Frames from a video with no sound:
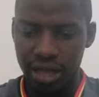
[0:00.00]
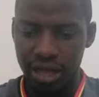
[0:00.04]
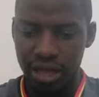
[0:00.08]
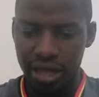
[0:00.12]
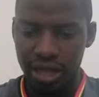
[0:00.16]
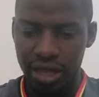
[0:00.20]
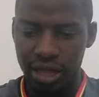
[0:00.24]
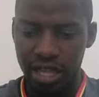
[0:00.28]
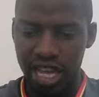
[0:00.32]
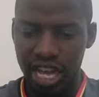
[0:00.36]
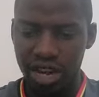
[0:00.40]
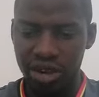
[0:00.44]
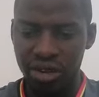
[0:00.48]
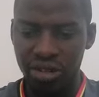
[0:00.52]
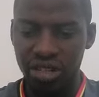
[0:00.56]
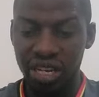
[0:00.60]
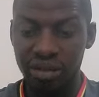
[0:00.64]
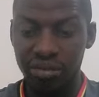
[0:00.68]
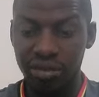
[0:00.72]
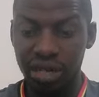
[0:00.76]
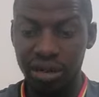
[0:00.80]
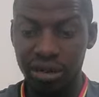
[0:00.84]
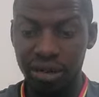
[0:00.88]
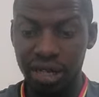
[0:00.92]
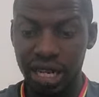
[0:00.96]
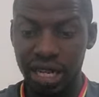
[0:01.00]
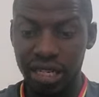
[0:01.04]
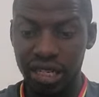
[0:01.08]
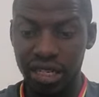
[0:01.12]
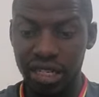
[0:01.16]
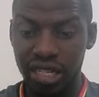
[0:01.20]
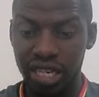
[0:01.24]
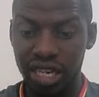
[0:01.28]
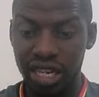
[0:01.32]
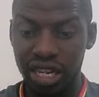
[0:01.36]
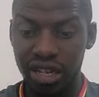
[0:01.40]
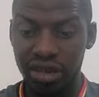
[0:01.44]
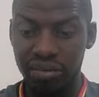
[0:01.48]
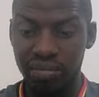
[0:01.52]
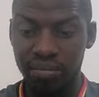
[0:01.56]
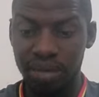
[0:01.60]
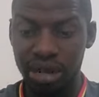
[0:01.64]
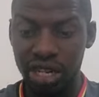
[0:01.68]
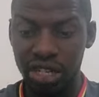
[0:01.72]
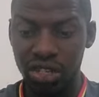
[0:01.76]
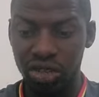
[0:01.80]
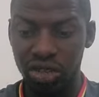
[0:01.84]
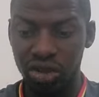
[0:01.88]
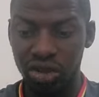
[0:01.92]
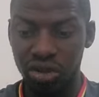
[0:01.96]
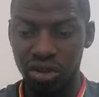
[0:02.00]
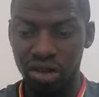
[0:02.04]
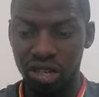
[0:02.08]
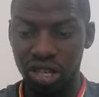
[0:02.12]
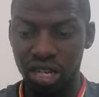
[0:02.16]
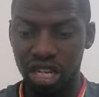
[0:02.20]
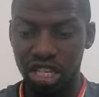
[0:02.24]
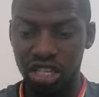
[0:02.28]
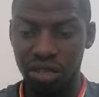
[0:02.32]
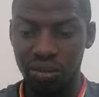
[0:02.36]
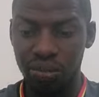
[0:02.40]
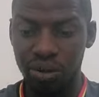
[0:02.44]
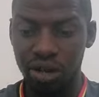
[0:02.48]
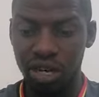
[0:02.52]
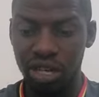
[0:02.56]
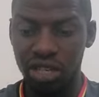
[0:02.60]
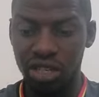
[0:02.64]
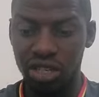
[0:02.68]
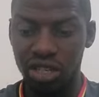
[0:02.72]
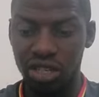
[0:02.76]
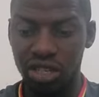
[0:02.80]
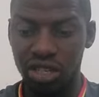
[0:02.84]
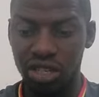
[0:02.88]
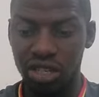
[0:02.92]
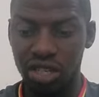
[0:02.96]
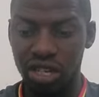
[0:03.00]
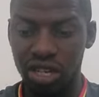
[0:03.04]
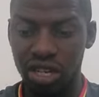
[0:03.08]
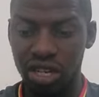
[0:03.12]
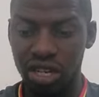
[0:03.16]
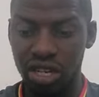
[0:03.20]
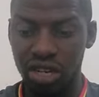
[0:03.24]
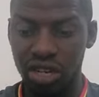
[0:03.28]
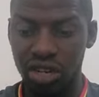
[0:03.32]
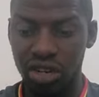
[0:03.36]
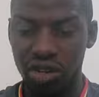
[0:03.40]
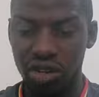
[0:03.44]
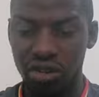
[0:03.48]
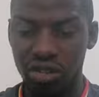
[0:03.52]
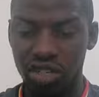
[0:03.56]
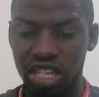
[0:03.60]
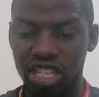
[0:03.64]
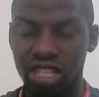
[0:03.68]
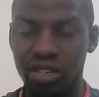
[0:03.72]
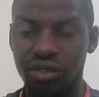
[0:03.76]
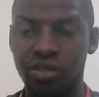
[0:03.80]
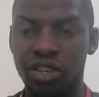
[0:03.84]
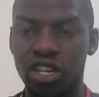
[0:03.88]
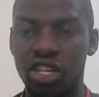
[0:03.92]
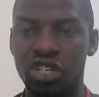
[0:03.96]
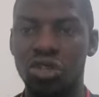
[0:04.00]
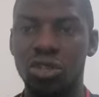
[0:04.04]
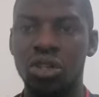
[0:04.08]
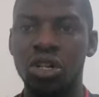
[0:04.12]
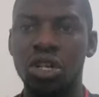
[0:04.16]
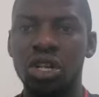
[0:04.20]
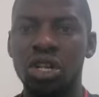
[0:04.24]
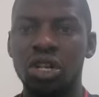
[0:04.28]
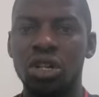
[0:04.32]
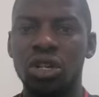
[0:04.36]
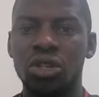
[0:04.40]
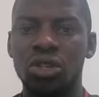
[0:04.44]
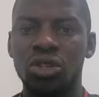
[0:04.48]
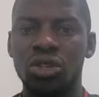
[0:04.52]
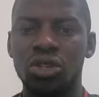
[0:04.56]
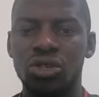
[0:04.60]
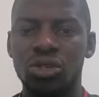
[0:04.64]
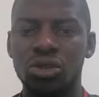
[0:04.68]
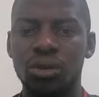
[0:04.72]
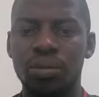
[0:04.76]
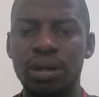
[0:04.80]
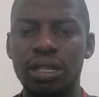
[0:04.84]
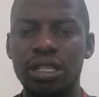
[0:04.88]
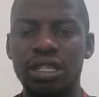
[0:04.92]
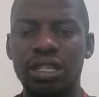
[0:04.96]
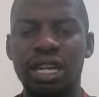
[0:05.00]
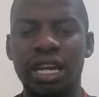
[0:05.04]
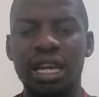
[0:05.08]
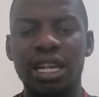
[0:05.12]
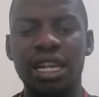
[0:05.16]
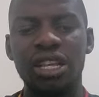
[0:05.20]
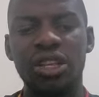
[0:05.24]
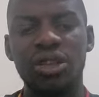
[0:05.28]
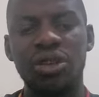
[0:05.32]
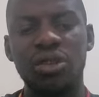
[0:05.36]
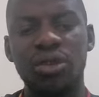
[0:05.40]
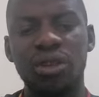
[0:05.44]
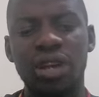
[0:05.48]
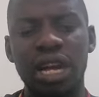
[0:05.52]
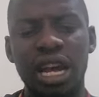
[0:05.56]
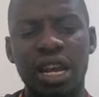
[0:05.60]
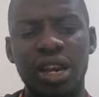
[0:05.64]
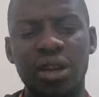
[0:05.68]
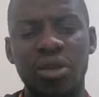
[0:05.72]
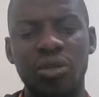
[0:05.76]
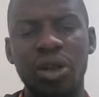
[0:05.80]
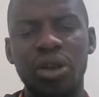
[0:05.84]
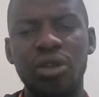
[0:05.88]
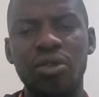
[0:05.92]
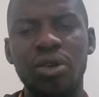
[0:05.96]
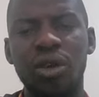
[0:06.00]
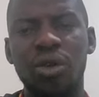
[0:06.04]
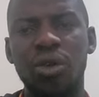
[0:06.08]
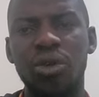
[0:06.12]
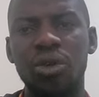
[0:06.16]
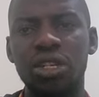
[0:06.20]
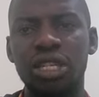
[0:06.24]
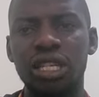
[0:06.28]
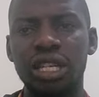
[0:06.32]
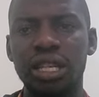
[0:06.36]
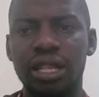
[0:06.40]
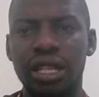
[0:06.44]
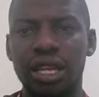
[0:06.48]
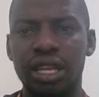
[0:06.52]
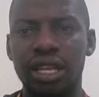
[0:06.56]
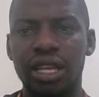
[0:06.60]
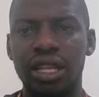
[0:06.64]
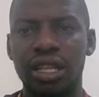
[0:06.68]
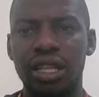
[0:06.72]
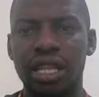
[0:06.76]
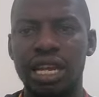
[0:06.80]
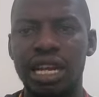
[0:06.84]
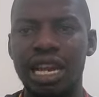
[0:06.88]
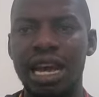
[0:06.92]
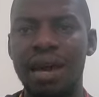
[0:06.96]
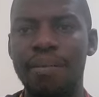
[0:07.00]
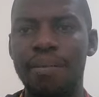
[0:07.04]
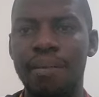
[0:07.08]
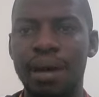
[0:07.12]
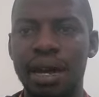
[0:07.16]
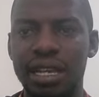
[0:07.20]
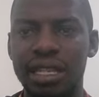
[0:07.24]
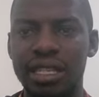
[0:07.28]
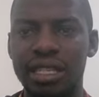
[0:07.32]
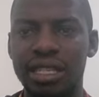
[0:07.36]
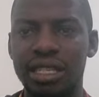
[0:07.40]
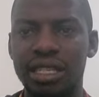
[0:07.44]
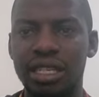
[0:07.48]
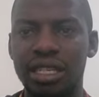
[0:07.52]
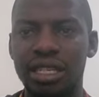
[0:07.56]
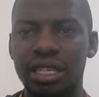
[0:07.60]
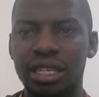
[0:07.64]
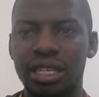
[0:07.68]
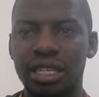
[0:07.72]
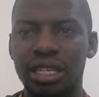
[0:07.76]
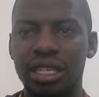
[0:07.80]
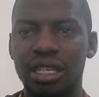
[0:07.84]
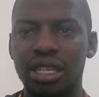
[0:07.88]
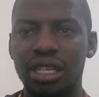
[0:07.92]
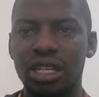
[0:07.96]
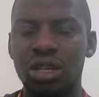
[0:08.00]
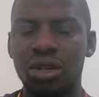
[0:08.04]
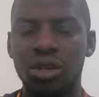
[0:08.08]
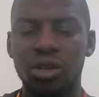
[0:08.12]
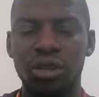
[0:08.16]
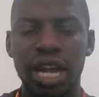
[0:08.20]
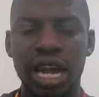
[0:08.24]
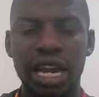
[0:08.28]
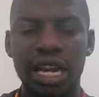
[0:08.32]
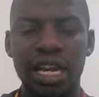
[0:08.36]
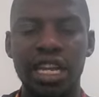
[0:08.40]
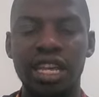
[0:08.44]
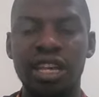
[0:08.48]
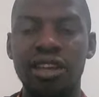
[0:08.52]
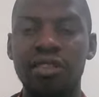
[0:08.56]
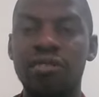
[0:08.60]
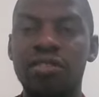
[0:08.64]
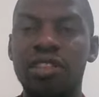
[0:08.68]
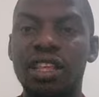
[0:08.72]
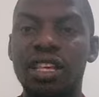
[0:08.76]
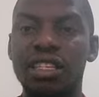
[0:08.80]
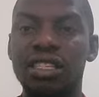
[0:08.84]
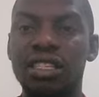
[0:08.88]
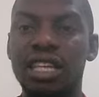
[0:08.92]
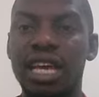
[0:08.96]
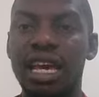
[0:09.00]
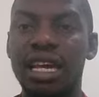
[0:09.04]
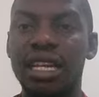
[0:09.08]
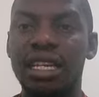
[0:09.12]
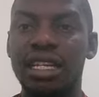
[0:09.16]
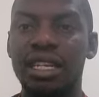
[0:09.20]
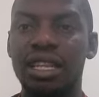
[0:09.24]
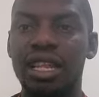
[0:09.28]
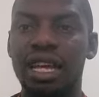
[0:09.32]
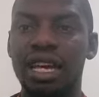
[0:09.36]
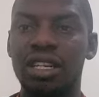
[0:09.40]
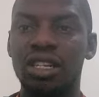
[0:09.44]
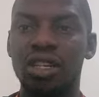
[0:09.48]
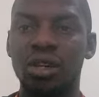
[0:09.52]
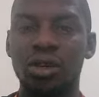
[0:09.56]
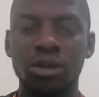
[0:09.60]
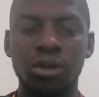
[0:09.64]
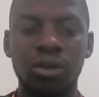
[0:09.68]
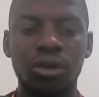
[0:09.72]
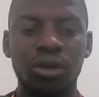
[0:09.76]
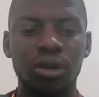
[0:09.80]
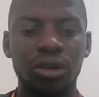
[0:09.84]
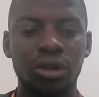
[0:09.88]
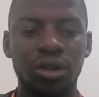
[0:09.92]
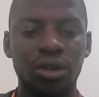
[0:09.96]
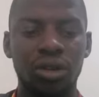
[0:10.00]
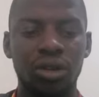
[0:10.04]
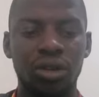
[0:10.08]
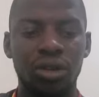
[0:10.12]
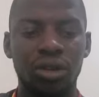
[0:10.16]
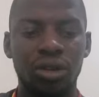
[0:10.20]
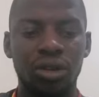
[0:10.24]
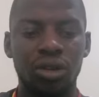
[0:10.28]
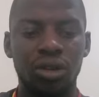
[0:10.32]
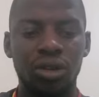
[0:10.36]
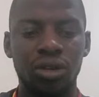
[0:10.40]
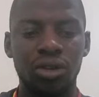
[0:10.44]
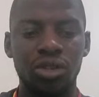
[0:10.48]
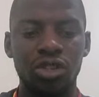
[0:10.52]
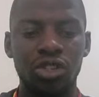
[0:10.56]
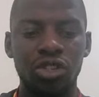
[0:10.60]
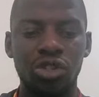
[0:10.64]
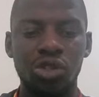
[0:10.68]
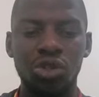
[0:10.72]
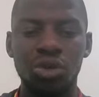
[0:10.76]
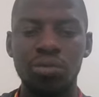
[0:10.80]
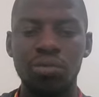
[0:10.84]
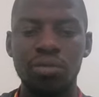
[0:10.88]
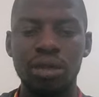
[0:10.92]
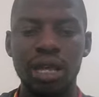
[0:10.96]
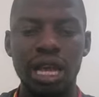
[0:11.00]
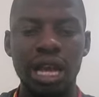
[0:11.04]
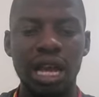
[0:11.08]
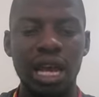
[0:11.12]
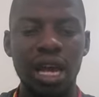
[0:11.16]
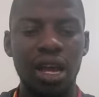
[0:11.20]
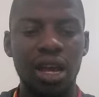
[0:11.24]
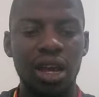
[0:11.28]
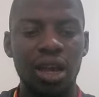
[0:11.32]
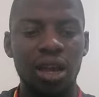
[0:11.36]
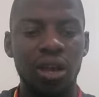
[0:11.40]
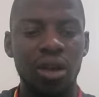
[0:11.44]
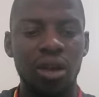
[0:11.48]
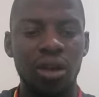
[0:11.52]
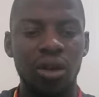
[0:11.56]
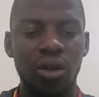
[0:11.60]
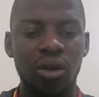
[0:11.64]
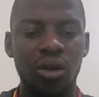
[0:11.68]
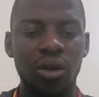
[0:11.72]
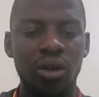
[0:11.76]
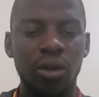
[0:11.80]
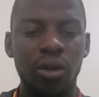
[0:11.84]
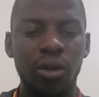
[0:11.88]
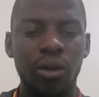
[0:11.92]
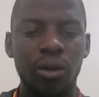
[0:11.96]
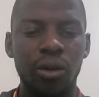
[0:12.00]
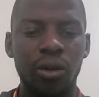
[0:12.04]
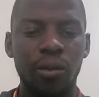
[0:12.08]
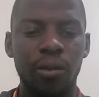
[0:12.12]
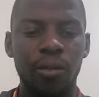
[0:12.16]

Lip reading: Then sometimes you can say based on the experience in your justification. So basically, you can, when you are quoting the numbers, you can give the site that, oh, on Jumia or